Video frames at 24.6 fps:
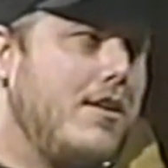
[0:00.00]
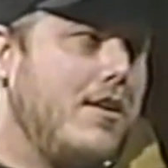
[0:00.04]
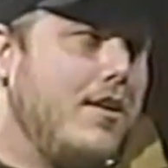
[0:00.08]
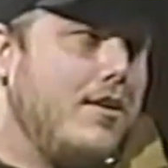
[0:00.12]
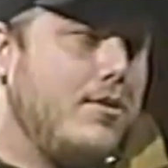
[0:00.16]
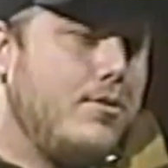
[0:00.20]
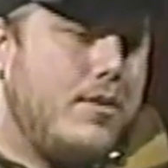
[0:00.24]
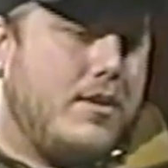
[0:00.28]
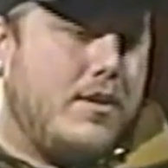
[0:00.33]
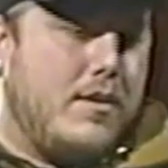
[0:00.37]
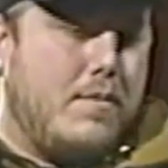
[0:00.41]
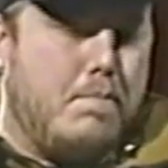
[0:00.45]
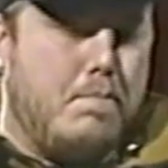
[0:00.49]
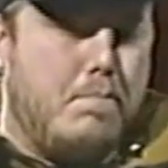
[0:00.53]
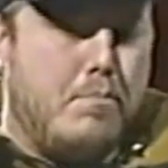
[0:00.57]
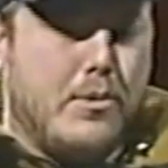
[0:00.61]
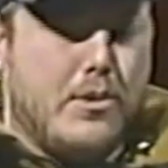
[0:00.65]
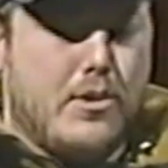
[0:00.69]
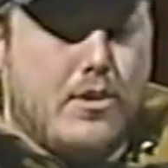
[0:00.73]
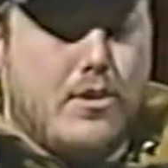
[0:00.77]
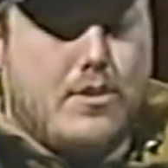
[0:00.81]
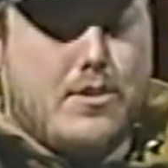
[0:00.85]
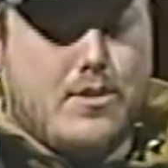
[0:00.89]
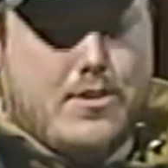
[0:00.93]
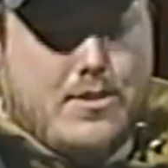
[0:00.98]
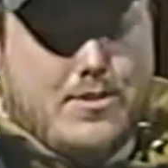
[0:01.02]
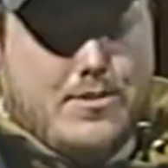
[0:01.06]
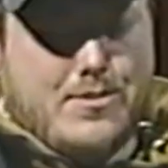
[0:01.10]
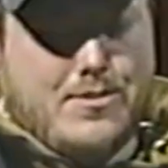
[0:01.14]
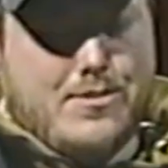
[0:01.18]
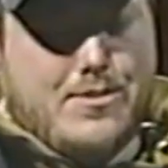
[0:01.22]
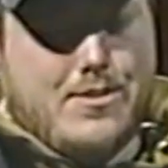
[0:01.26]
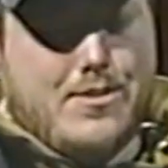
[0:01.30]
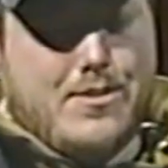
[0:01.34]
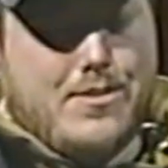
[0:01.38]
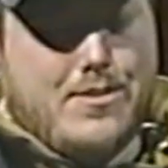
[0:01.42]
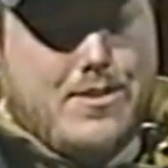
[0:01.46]
So I got a book
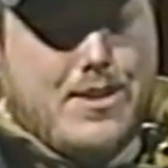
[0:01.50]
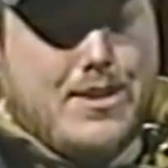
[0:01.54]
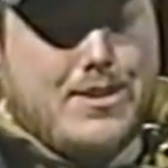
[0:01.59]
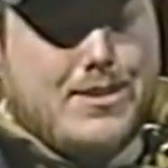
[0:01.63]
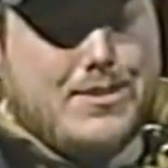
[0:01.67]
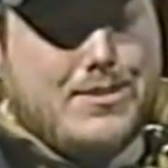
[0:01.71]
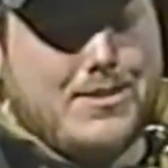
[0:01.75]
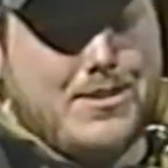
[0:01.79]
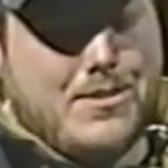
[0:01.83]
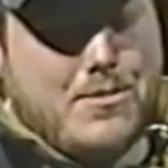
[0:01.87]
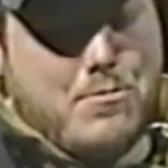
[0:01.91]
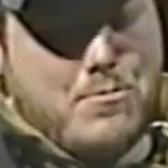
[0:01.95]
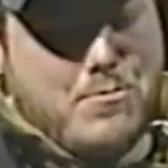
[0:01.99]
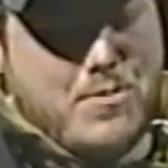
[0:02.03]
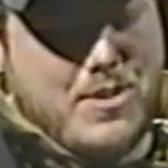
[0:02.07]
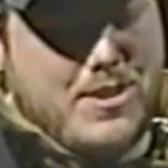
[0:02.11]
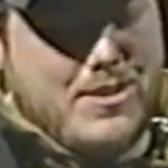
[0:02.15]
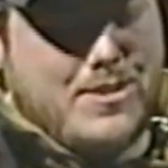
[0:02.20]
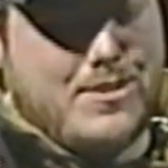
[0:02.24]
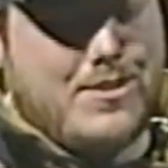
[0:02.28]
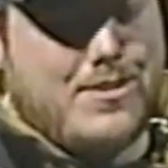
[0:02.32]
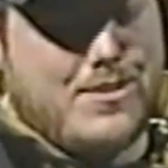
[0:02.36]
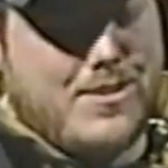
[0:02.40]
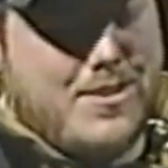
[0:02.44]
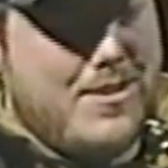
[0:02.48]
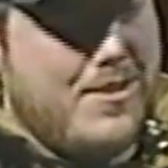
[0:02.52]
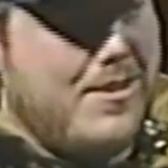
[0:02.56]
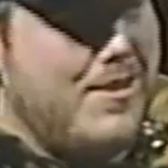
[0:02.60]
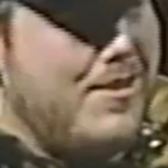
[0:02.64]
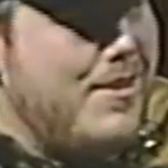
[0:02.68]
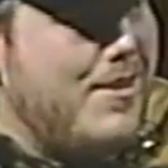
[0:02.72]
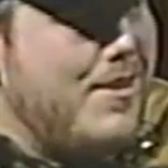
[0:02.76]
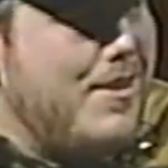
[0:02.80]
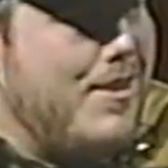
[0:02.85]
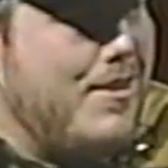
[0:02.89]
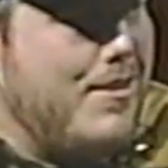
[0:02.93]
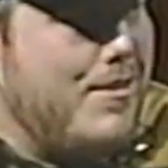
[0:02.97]
that I can see a week
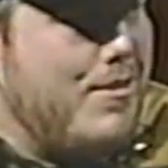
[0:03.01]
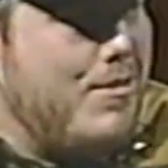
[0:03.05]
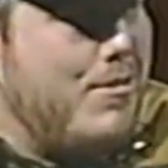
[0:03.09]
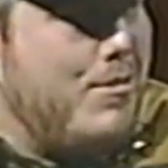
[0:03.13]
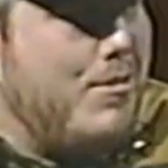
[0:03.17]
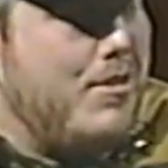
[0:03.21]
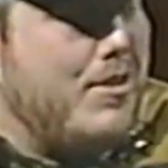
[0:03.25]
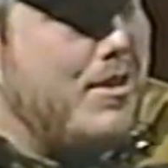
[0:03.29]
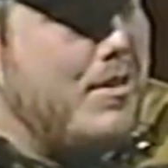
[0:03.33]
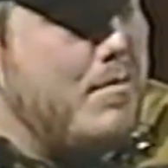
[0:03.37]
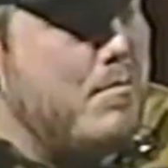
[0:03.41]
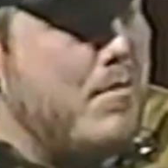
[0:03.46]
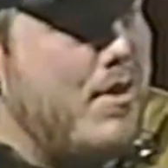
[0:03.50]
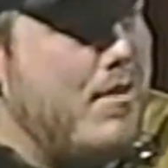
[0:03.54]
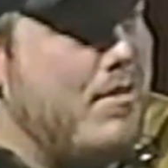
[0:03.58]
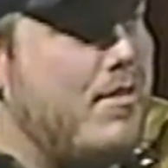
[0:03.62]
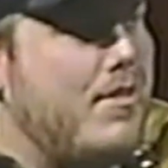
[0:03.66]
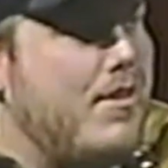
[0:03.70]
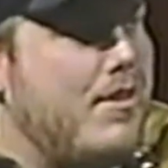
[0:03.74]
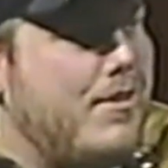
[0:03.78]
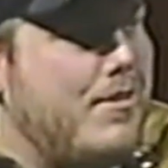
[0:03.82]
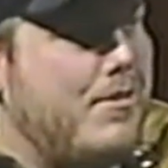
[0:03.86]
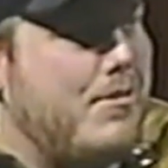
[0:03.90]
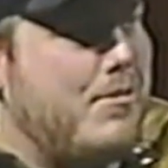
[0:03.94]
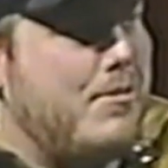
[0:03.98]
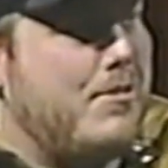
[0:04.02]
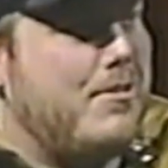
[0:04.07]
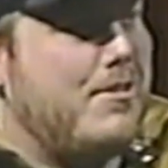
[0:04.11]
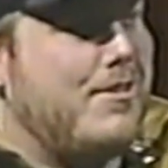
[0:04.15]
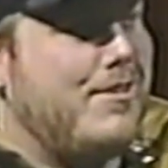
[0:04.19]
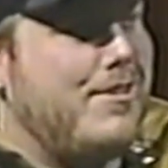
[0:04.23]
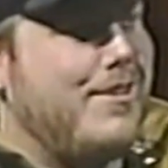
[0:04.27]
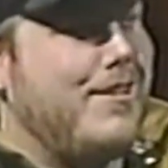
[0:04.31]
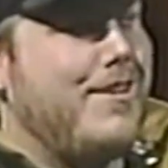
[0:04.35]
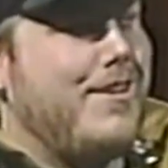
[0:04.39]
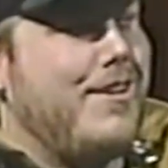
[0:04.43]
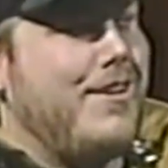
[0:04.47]
on a whole and a month on a whole,
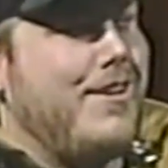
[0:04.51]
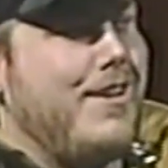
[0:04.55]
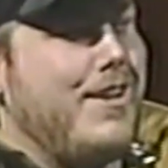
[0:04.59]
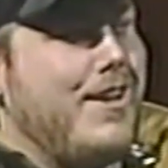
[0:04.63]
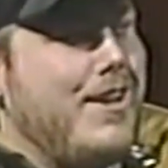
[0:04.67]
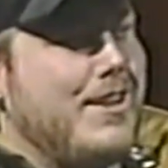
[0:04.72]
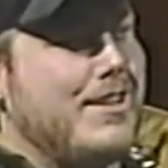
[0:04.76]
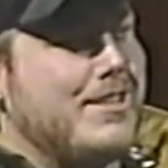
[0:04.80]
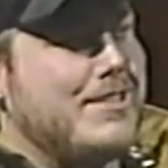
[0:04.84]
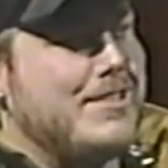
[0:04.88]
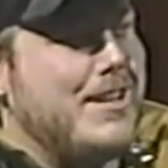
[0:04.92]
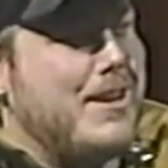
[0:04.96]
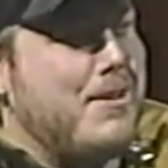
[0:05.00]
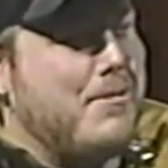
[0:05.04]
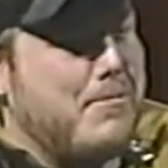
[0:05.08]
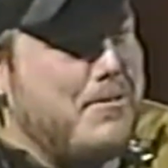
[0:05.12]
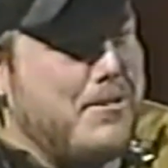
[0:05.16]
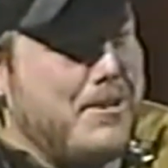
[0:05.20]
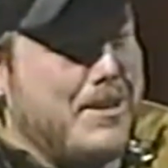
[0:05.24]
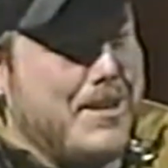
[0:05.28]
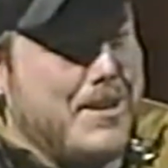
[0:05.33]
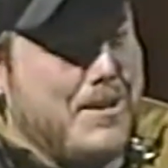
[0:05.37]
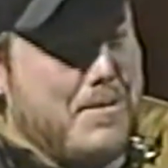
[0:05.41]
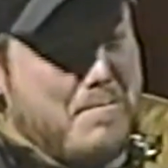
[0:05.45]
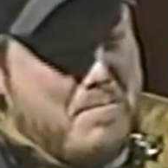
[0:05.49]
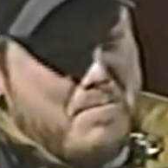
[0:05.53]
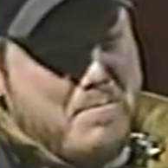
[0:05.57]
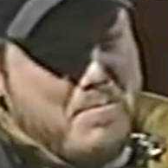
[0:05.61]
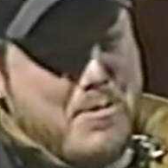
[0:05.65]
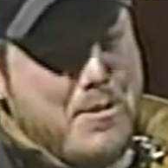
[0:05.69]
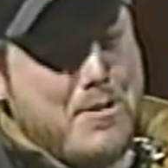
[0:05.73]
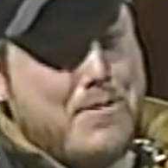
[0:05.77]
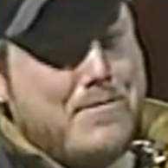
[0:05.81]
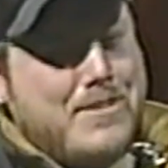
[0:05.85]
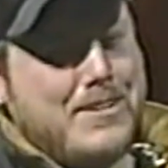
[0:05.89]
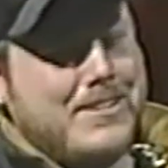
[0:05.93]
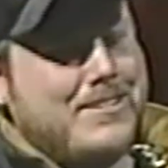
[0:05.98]
and it's now working out
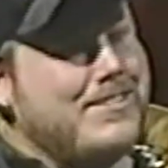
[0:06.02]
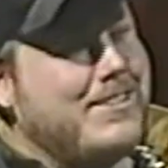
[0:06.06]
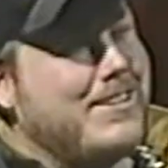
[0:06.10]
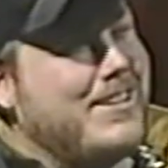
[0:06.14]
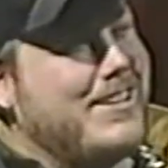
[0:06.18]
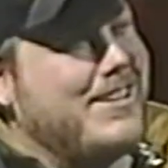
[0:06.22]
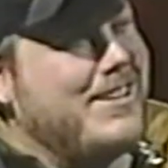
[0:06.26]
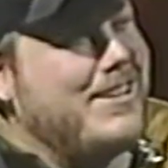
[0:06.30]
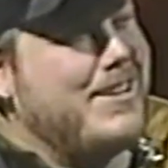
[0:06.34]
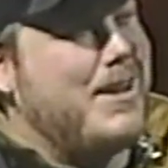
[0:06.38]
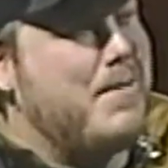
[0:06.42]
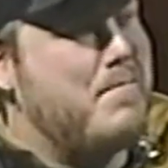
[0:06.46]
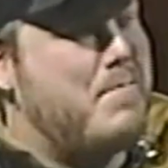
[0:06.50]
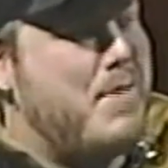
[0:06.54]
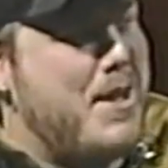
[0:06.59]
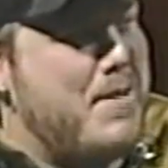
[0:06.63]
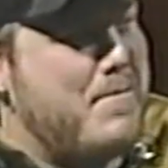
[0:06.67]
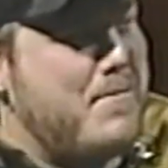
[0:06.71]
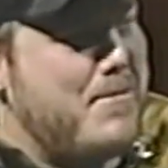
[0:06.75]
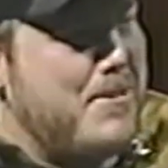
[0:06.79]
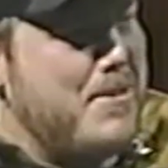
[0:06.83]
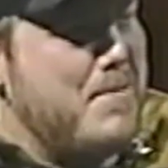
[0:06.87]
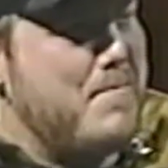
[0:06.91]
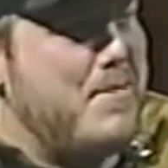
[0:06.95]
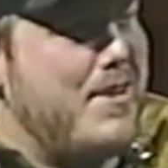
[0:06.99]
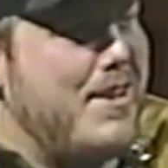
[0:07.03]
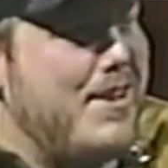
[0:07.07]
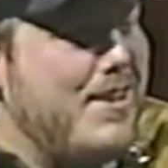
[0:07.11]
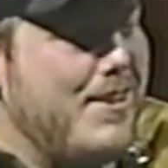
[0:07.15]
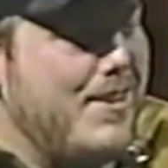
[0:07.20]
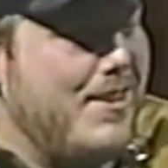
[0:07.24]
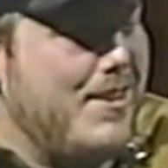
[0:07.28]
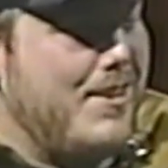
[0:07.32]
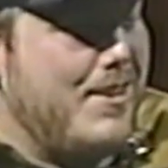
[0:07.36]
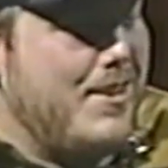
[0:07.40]
perfectly. A paper and a pen.